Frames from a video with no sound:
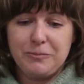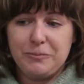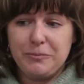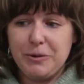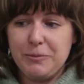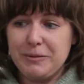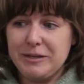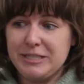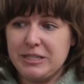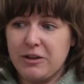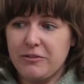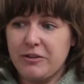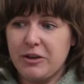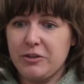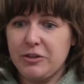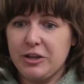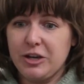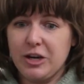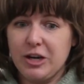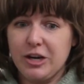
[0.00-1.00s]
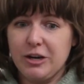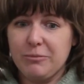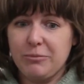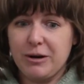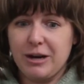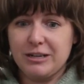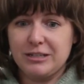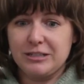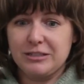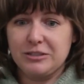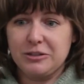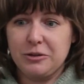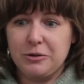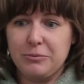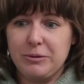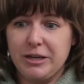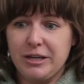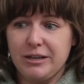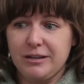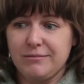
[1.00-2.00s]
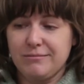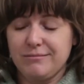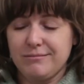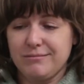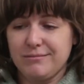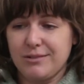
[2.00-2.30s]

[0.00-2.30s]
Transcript: put myself out there, practice a little bit.